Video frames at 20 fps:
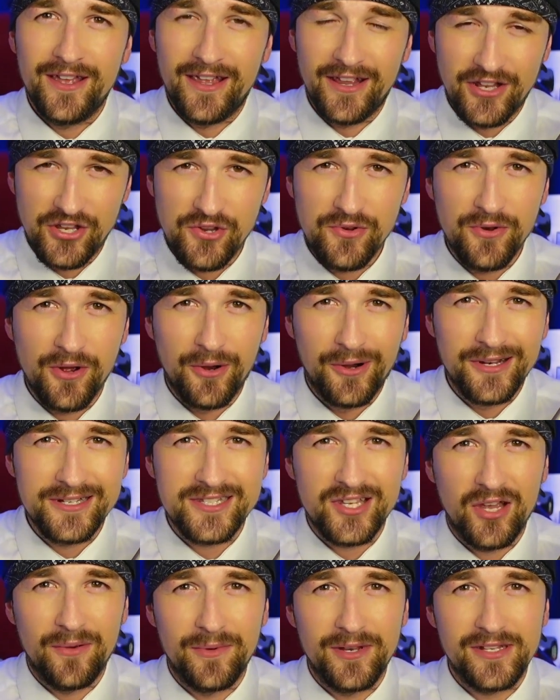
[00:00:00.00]
and you know what
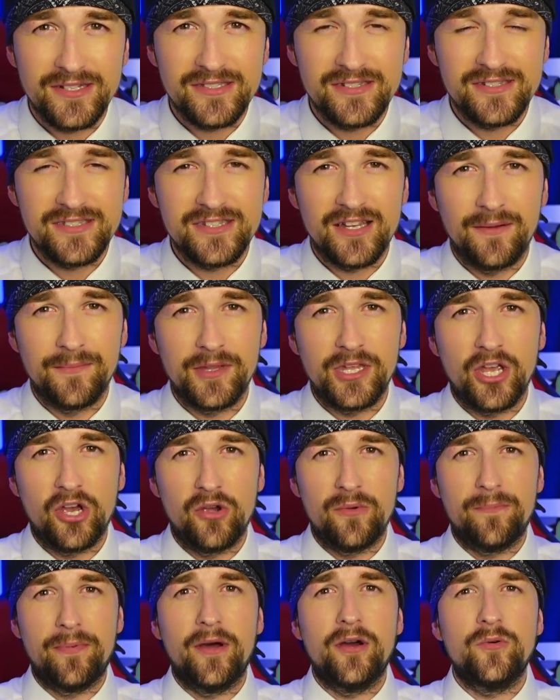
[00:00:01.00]
time it is. It's time to
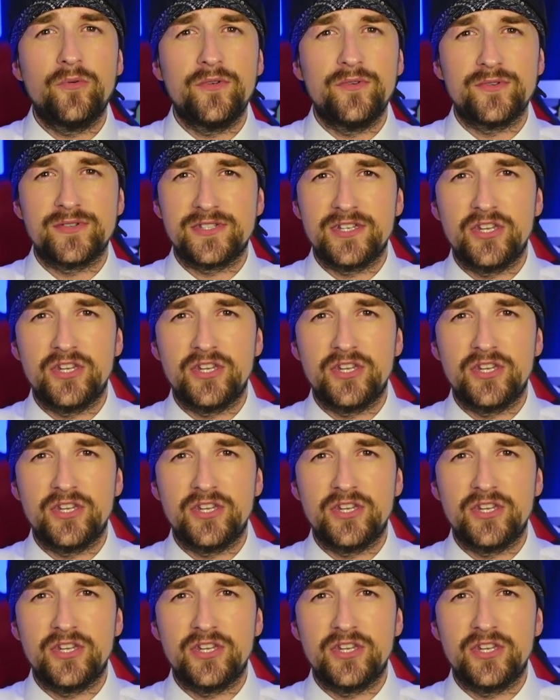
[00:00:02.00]
go, but we will